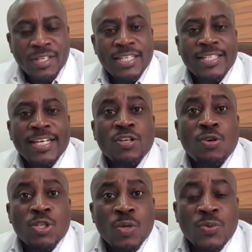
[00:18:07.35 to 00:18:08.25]
it can
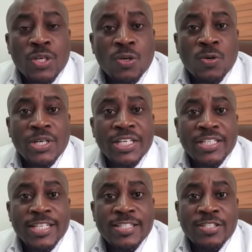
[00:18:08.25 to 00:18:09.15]
cause what we call
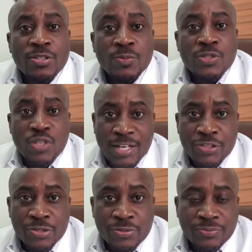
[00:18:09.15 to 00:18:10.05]
intestinal
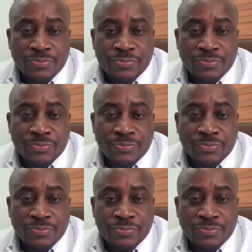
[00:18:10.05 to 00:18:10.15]
obstruction.